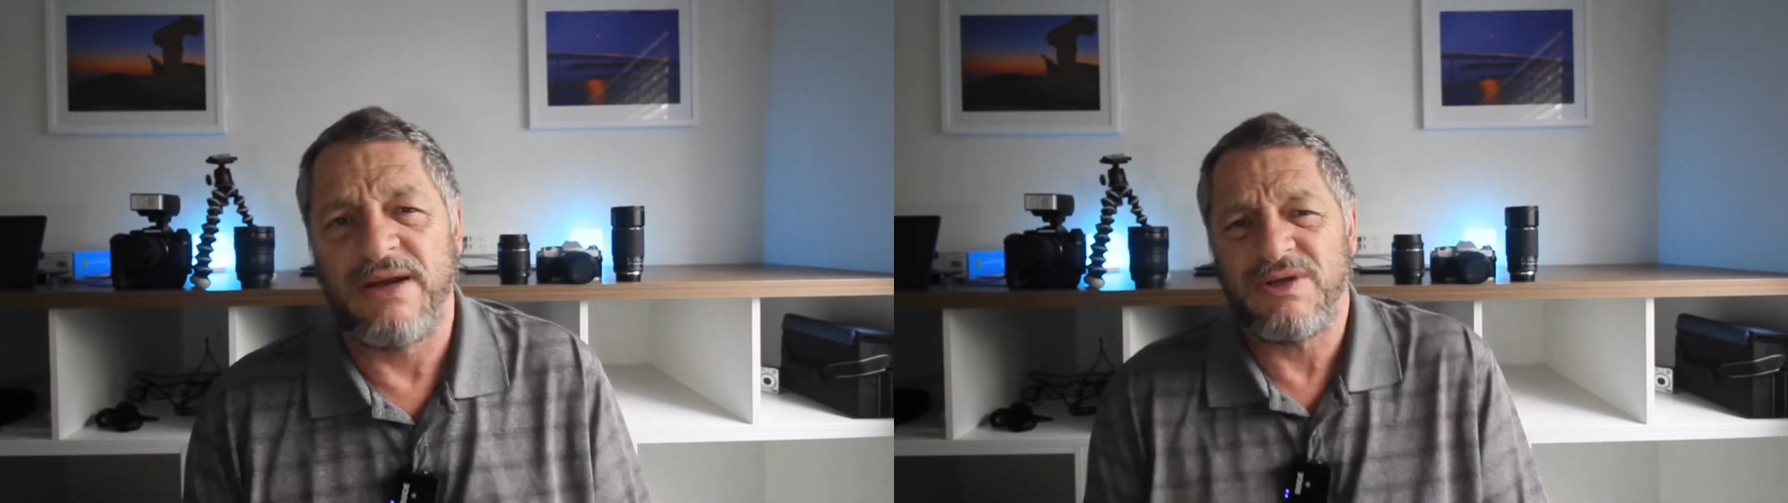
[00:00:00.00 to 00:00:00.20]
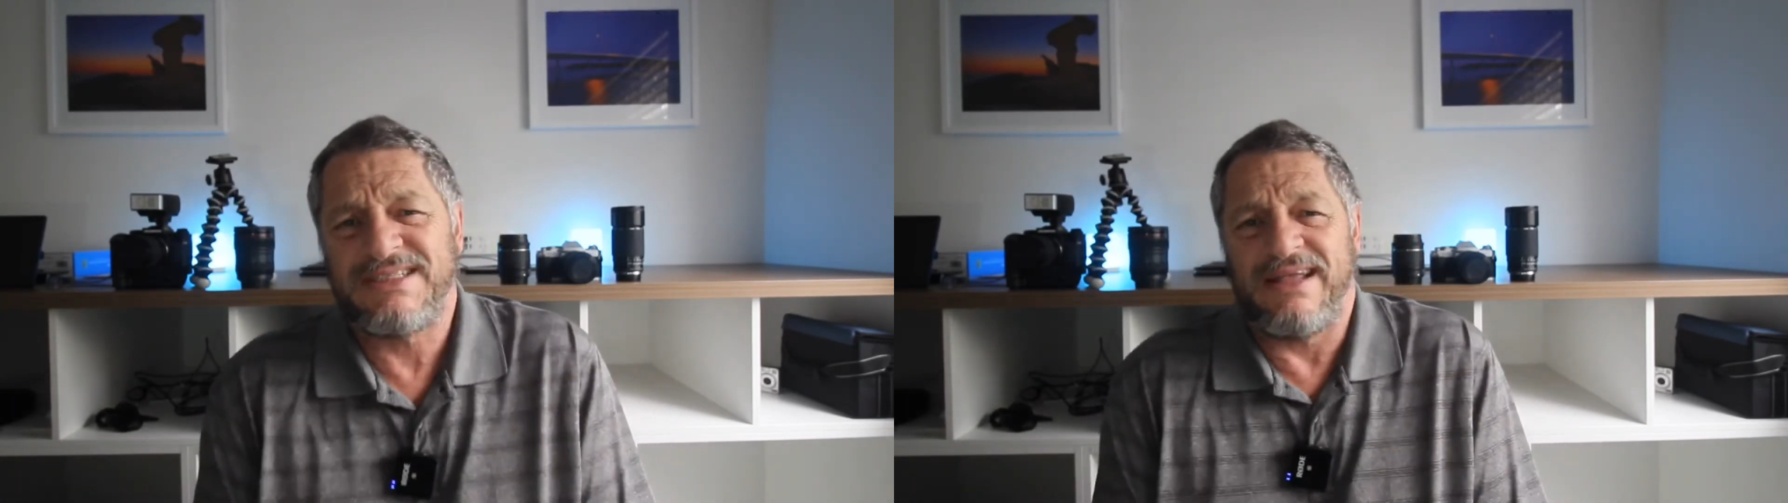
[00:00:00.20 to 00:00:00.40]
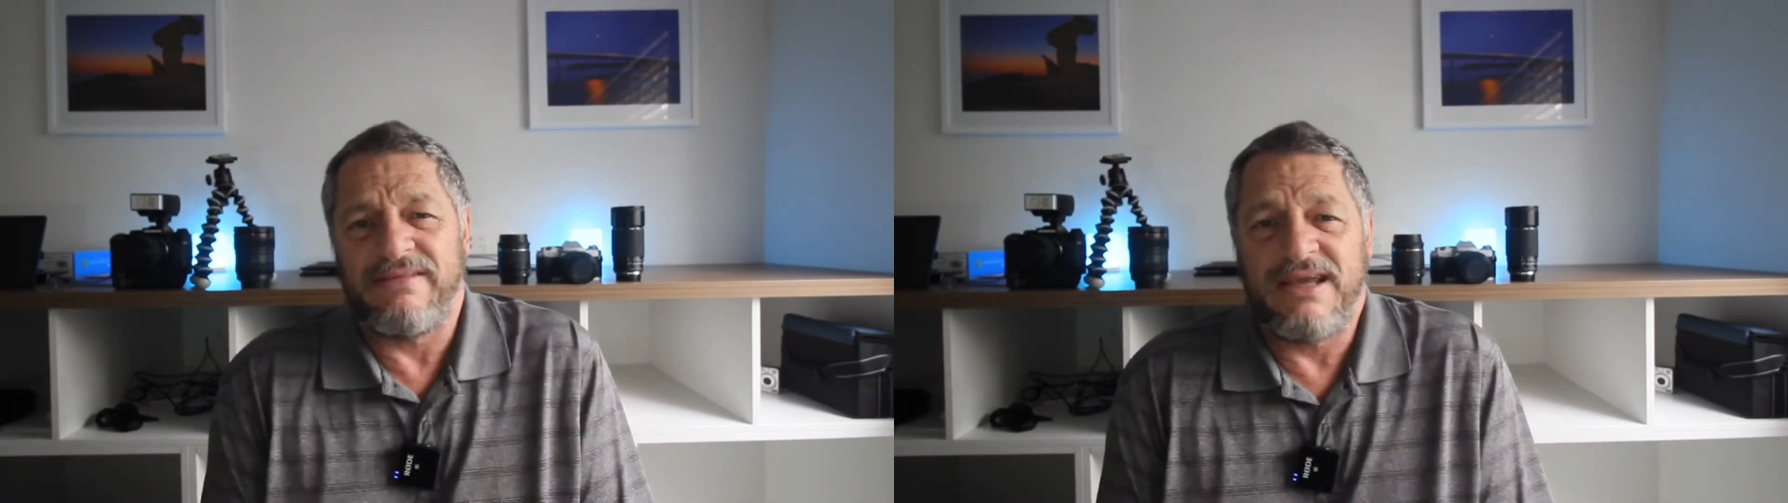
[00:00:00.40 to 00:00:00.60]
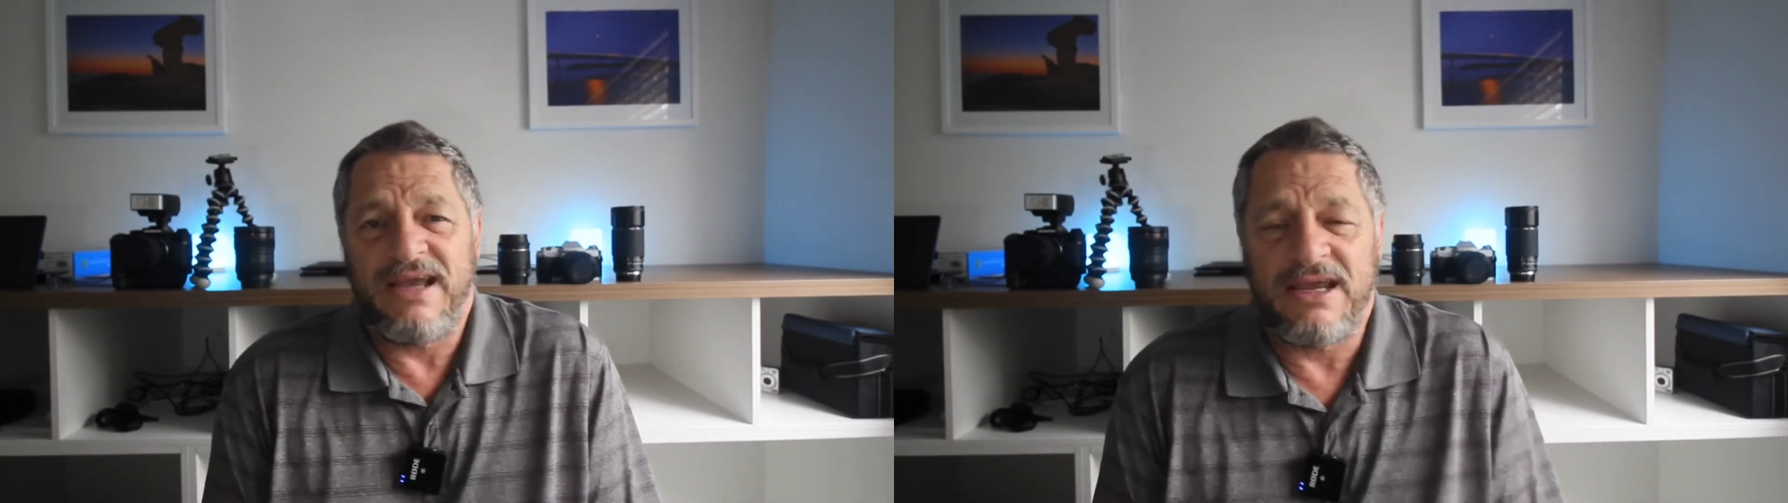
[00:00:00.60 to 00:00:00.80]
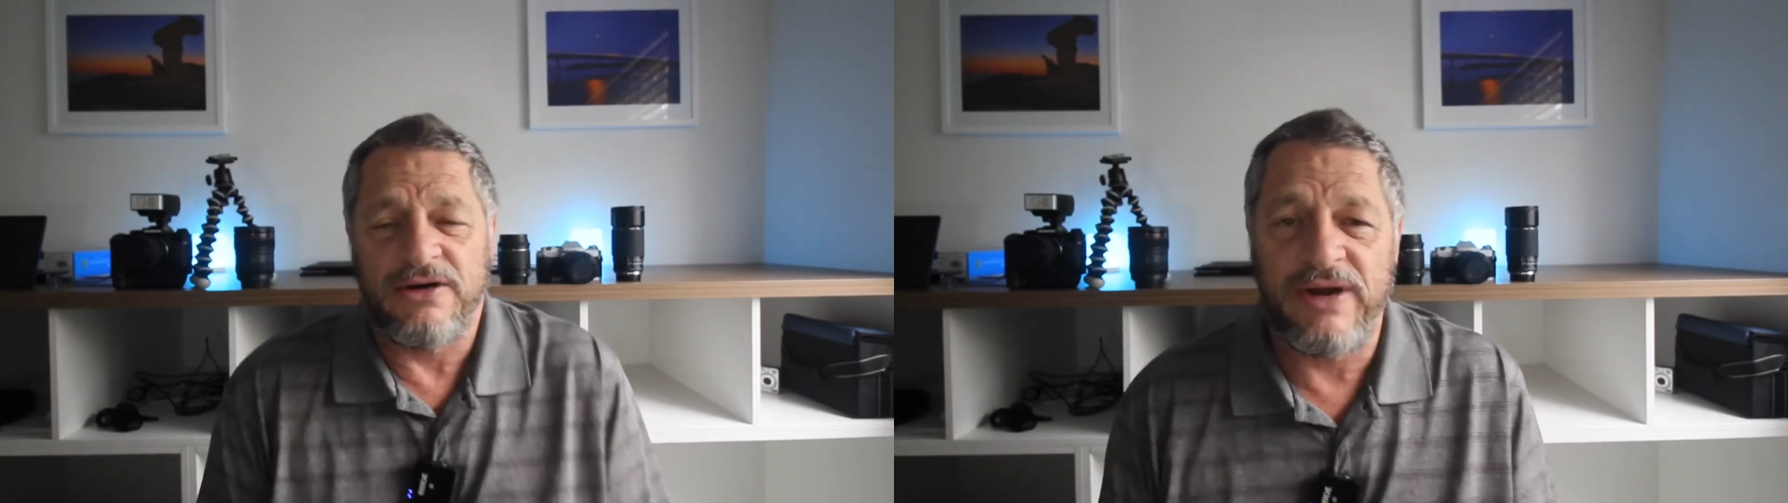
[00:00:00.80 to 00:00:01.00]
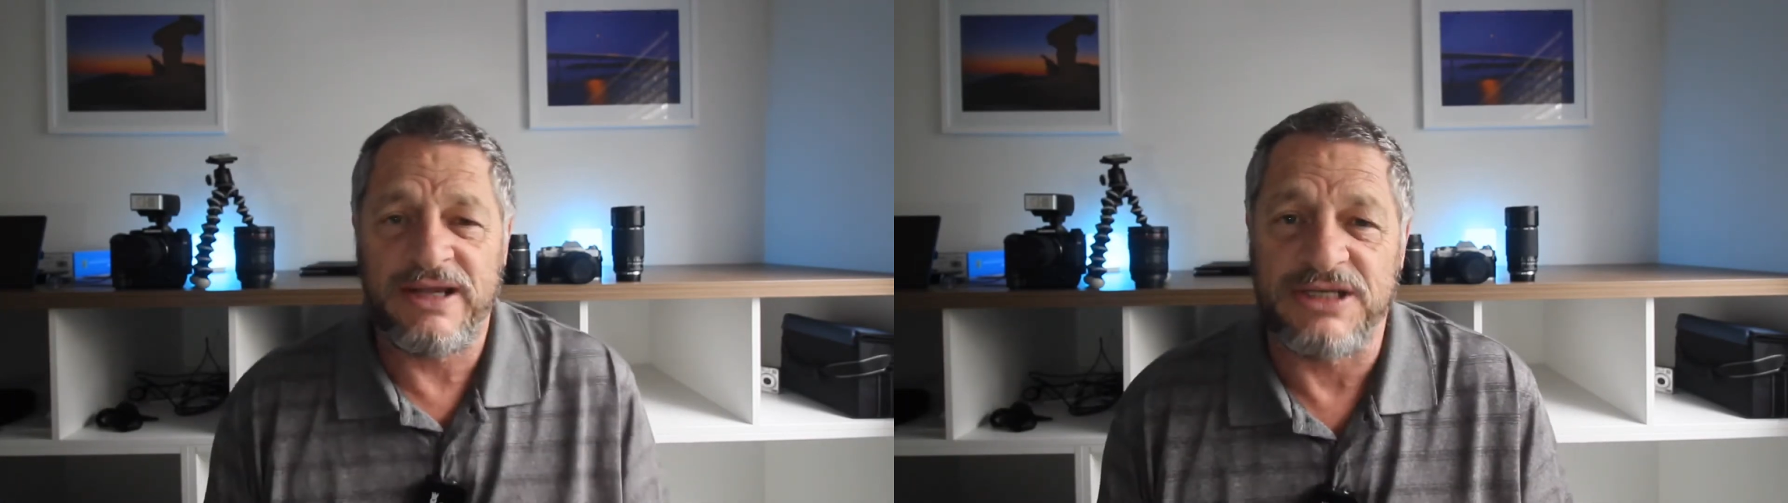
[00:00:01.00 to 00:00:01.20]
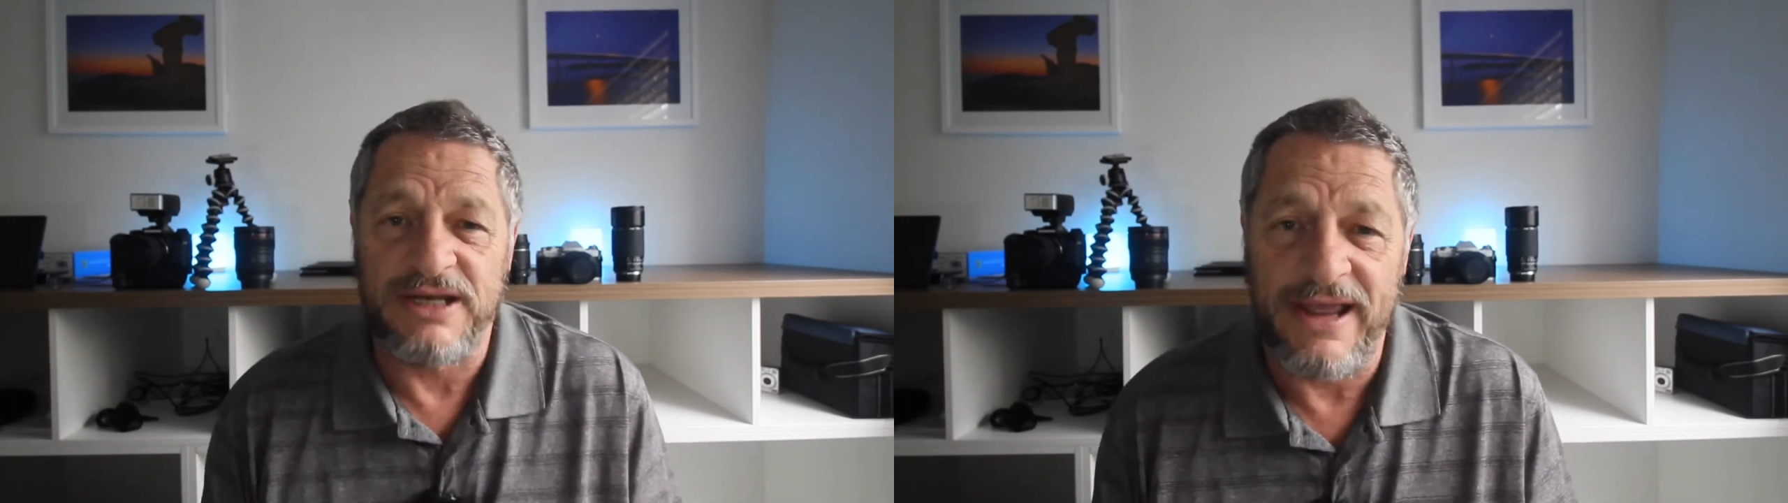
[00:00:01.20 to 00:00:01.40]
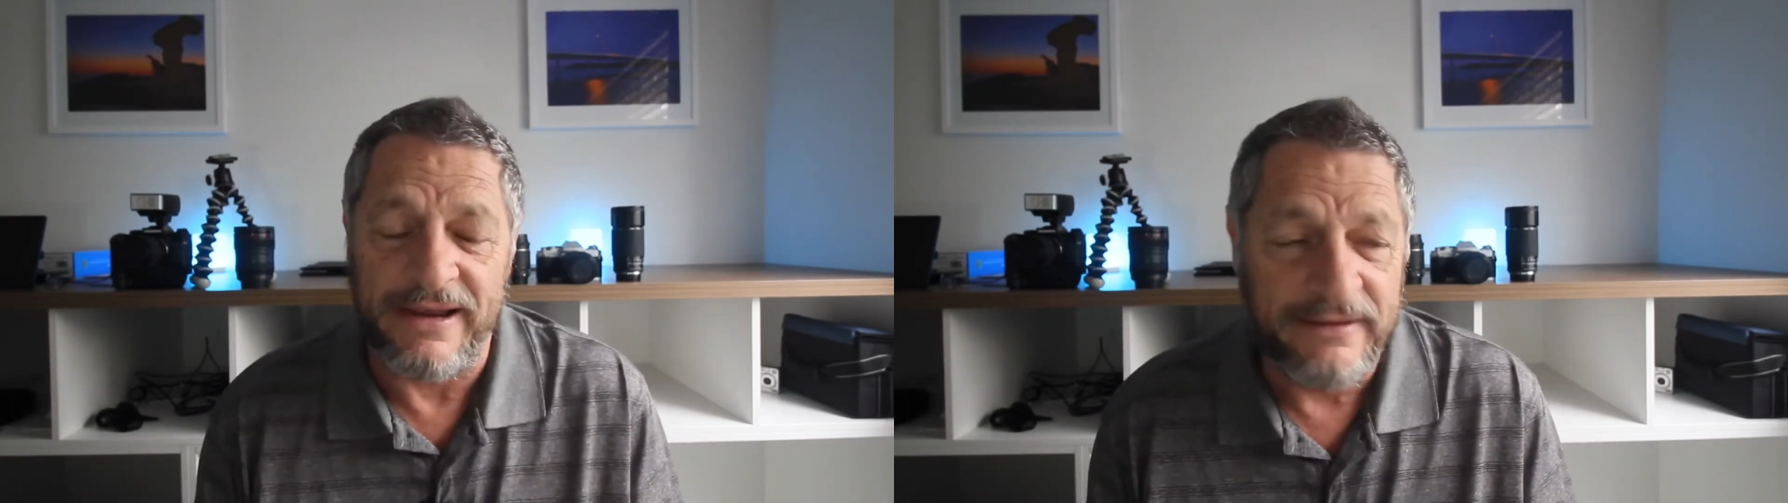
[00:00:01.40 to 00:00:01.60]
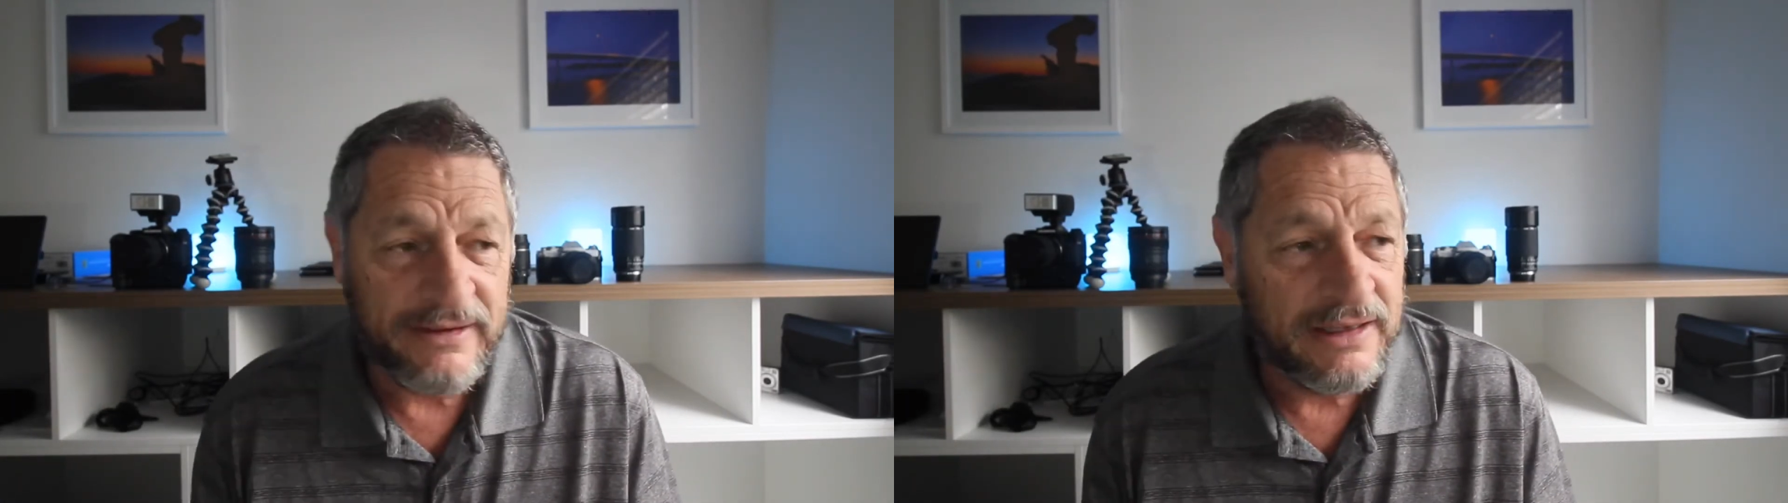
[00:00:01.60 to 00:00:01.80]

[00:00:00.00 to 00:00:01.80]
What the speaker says: what's that thing hanging around your neck?